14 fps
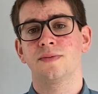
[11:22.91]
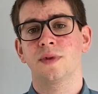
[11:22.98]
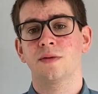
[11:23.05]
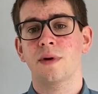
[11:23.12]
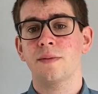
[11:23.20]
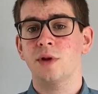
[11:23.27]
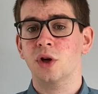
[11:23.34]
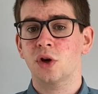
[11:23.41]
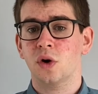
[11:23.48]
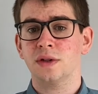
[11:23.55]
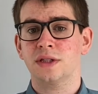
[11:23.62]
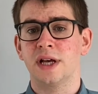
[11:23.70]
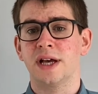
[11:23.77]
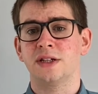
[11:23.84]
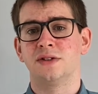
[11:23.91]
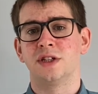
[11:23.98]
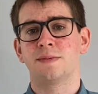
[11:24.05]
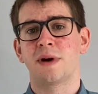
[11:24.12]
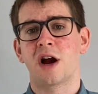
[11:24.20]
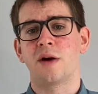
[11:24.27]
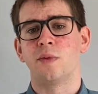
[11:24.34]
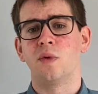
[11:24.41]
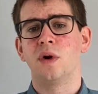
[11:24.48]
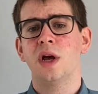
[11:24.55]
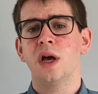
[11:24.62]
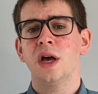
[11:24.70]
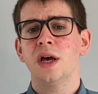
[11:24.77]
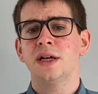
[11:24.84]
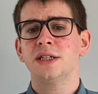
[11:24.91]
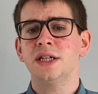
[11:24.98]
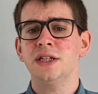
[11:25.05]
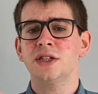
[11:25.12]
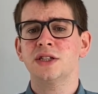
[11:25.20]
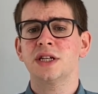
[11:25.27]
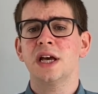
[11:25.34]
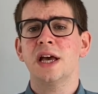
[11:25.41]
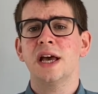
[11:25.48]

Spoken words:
Remember the context of this parable. Jesus